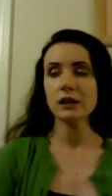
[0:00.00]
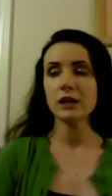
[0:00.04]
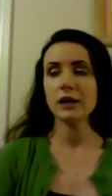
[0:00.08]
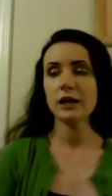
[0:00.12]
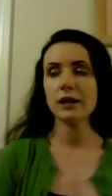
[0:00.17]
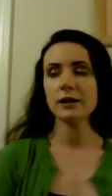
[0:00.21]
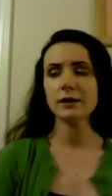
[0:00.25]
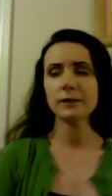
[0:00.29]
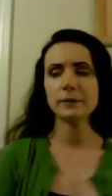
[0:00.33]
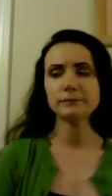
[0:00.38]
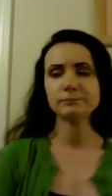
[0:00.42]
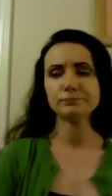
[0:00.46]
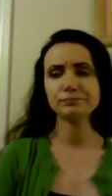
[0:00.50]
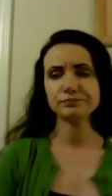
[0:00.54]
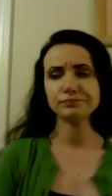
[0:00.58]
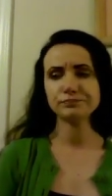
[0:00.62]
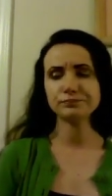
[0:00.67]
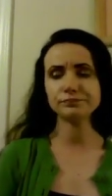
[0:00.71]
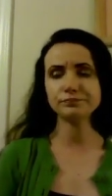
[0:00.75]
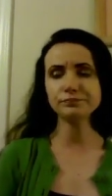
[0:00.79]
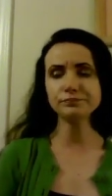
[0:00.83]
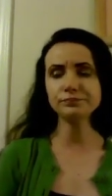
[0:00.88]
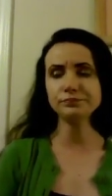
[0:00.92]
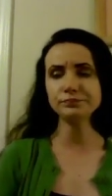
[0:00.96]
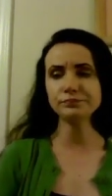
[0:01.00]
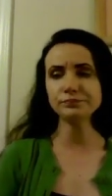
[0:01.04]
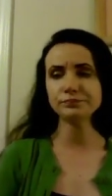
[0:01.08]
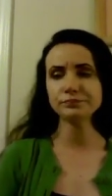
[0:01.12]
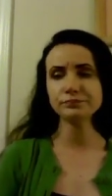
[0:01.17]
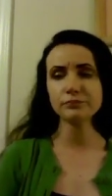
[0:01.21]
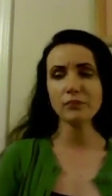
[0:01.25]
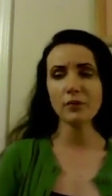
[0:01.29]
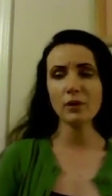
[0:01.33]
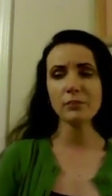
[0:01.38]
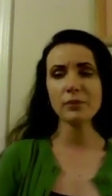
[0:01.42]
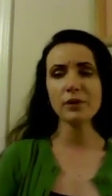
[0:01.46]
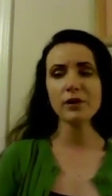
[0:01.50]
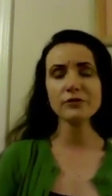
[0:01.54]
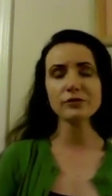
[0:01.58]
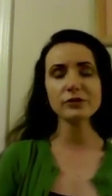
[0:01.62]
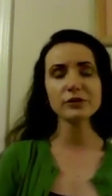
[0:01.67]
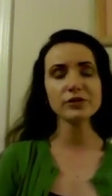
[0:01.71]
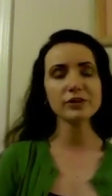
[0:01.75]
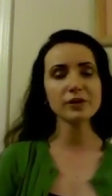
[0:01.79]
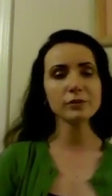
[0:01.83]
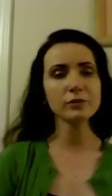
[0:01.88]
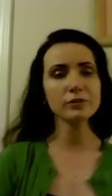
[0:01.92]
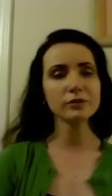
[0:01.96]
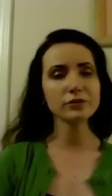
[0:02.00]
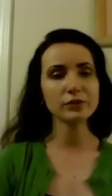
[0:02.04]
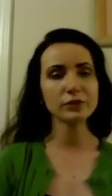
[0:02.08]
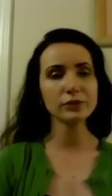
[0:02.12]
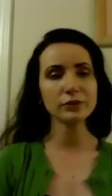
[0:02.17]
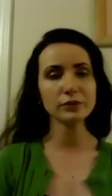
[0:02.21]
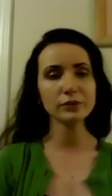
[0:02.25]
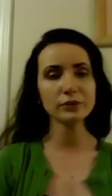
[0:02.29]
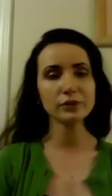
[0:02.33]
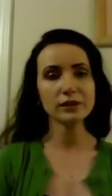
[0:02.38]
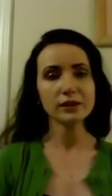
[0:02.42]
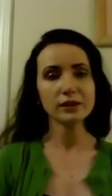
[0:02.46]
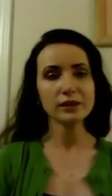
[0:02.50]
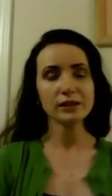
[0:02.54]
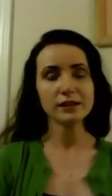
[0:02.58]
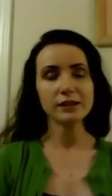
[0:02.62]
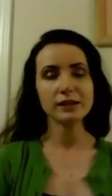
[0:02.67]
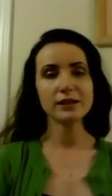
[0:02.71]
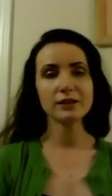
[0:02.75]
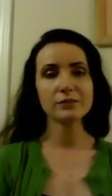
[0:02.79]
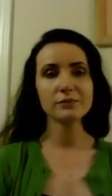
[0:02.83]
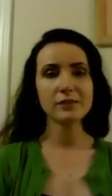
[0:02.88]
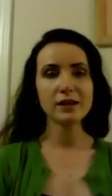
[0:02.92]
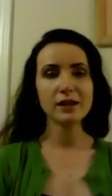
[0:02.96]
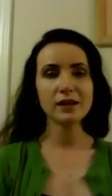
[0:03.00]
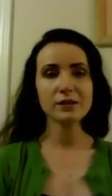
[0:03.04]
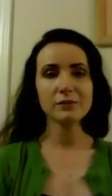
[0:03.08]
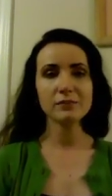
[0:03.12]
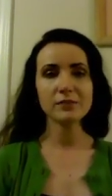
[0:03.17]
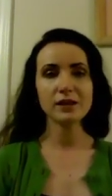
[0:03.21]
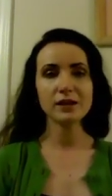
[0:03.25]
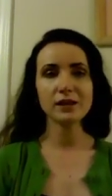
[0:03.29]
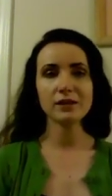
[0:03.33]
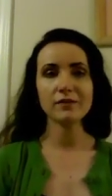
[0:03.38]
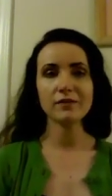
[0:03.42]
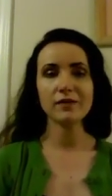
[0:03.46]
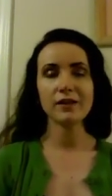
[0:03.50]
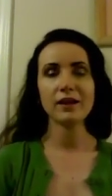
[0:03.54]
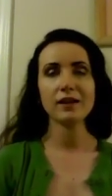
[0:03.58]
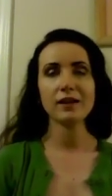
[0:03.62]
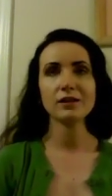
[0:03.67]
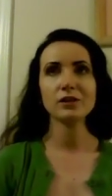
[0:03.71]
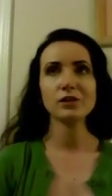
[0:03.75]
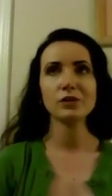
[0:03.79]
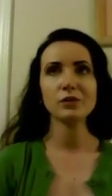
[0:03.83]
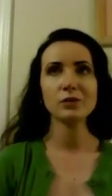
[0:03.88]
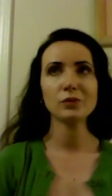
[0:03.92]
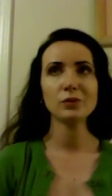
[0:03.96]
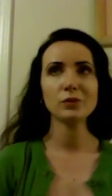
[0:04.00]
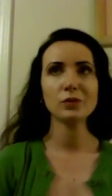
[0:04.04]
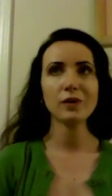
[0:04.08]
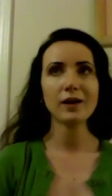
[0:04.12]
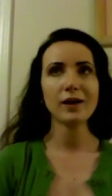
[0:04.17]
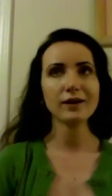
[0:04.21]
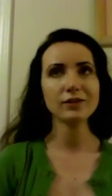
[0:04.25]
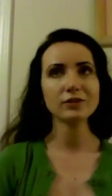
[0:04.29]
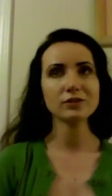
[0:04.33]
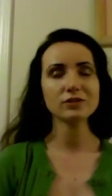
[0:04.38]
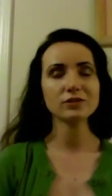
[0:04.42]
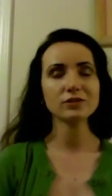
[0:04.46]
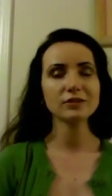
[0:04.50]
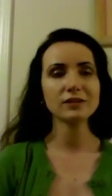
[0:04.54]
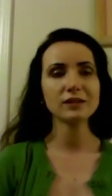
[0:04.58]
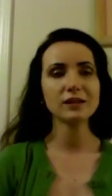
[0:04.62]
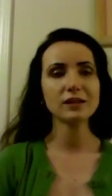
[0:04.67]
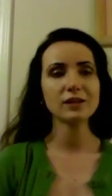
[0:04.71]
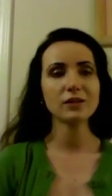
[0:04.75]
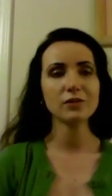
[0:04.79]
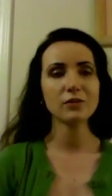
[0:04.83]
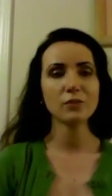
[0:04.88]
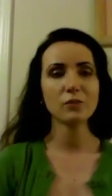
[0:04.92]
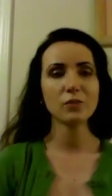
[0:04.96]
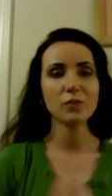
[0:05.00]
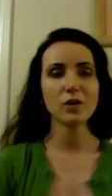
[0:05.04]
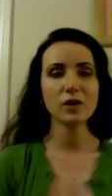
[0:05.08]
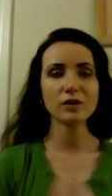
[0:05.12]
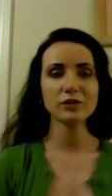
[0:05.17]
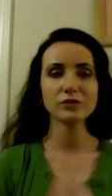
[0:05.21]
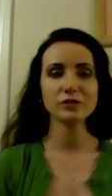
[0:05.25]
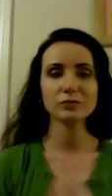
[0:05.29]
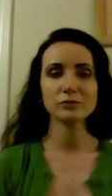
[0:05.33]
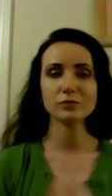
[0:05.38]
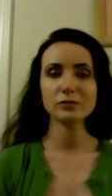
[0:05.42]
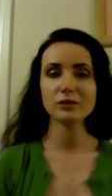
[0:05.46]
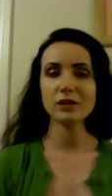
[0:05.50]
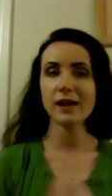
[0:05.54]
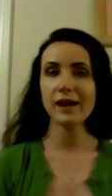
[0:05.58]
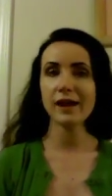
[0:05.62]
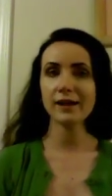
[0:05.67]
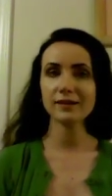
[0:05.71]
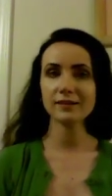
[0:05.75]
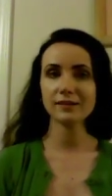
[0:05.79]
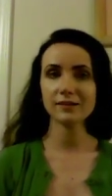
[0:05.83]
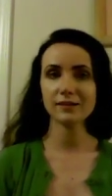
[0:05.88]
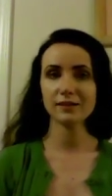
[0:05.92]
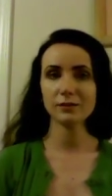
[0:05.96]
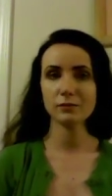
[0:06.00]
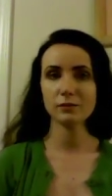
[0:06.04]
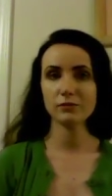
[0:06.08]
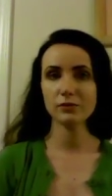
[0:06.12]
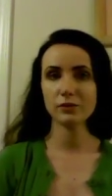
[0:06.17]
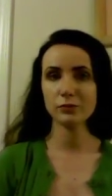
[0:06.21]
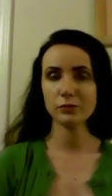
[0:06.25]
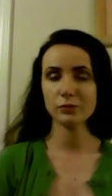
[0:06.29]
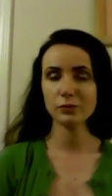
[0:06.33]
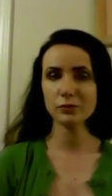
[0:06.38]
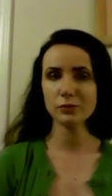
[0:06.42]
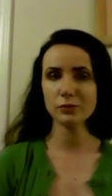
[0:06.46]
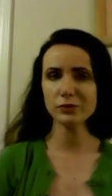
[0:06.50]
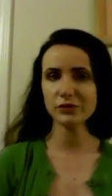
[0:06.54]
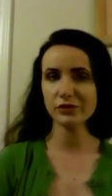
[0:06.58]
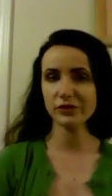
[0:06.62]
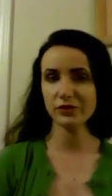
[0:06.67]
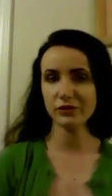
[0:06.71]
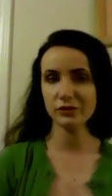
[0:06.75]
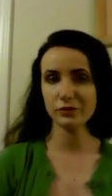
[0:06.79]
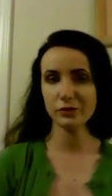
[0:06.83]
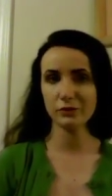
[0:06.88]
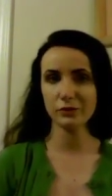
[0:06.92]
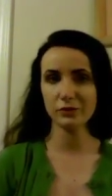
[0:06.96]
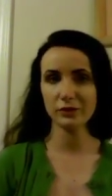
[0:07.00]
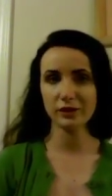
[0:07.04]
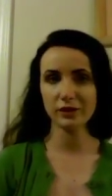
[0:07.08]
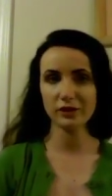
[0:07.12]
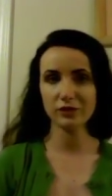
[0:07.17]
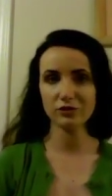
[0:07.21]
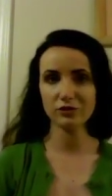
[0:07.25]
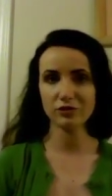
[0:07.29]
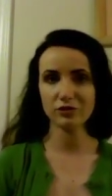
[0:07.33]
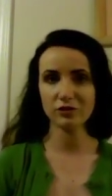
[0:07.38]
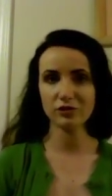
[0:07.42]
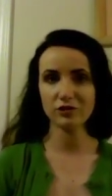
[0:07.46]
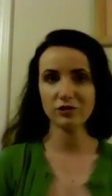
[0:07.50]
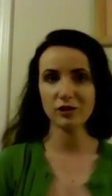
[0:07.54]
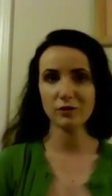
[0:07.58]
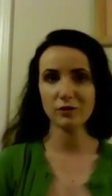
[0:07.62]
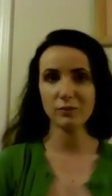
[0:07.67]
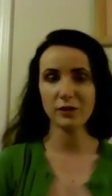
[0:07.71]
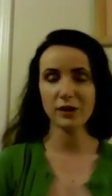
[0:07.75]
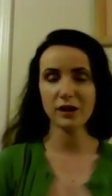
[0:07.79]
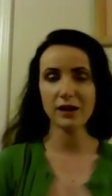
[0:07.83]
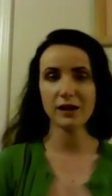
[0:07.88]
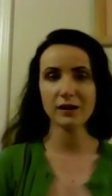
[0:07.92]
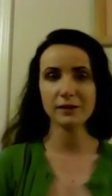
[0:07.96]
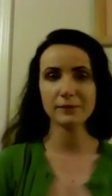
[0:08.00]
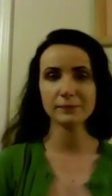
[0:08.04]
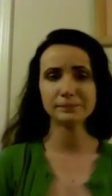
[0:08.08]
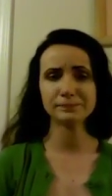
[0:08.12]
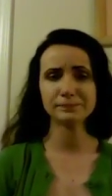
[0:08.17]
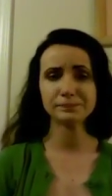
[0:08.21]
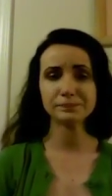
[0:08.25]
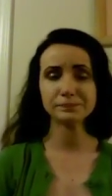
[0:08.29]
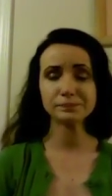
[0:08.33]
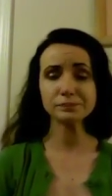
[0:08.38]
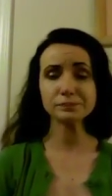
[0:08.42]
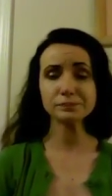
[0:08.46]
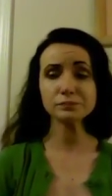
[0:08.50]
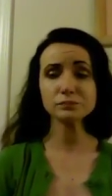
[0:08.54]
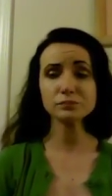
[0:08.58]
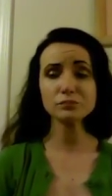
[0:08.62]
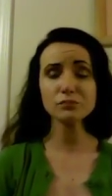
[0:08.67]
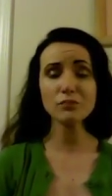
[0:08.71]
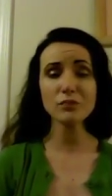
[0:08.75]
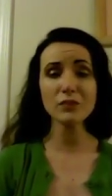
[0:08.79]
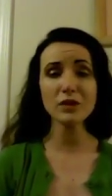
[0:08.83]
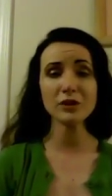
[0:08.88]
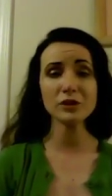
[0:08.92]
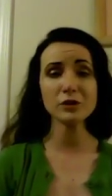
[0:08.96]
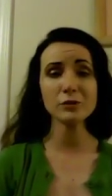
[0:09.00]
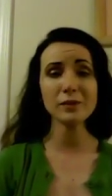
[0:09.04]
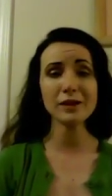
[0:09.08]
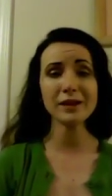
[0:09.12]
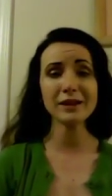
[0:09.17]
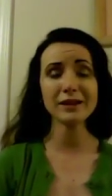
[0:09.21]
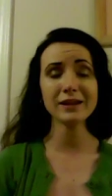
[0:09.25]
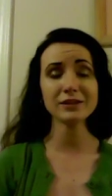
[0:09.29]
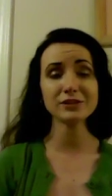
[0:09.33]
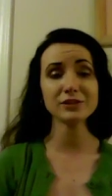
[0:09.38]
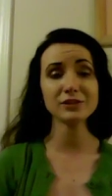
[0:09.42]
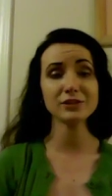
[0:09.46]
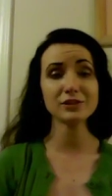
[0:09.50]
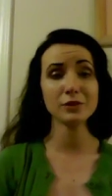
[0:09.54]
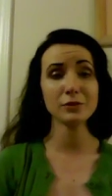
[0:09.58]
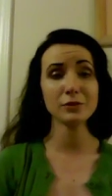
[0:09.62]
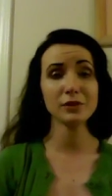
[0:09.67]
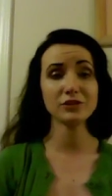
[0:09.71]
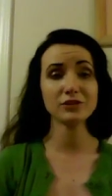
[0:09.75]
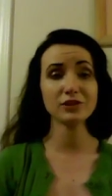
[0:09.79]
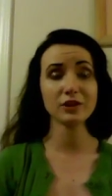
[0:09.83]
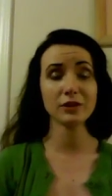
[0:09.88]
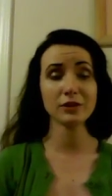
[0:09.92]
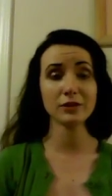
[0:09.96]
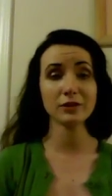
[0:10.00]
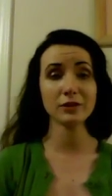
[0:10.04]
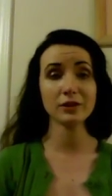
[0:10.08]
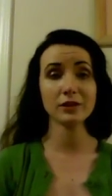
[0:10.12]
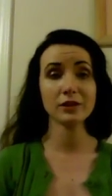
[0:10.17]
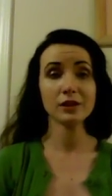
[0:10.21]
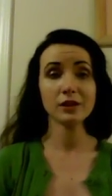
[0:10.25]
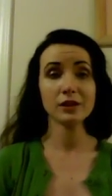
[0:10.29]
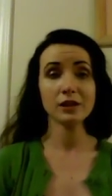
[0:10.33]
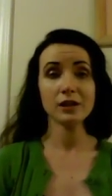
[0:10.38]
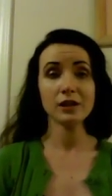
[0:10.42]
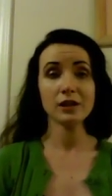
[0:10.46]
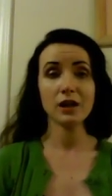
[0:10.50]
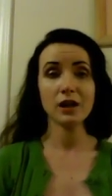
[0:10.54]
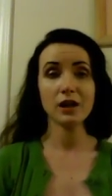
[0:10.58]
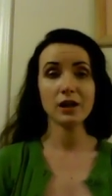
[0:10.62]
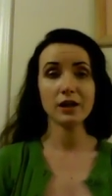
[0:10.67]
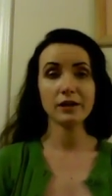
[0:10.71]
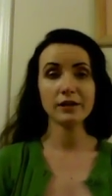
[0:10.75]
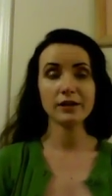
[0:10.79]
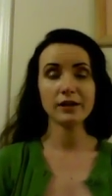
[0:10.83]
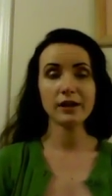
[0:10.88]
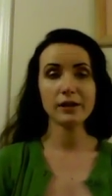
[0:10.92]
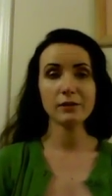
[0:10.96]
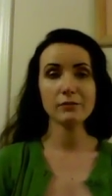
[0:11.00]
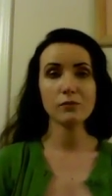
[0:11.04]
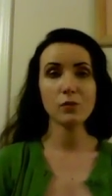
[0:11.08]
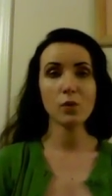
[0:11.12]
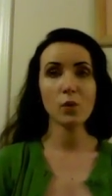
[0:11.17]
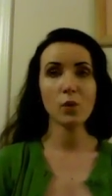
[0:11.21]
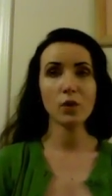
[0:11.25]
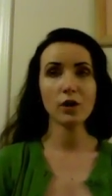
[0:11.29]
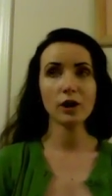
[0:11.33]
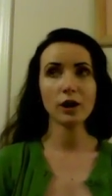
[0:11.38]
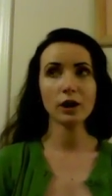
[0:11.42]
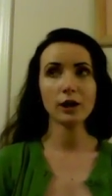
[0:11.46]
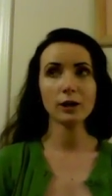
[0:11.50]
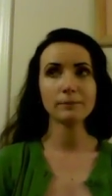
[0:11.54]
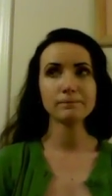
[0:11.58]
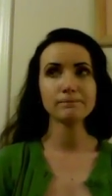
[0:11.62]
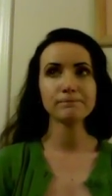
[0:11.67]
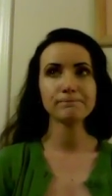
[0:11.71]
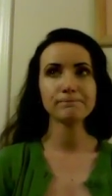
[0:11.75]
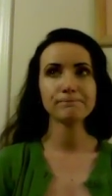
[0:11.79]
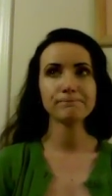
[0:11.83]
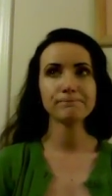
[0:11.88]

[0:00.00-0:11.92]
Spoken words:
But for some of you, it may mean that you actually want to relax some of the rules in your relationship, and you may get to know each other on a more,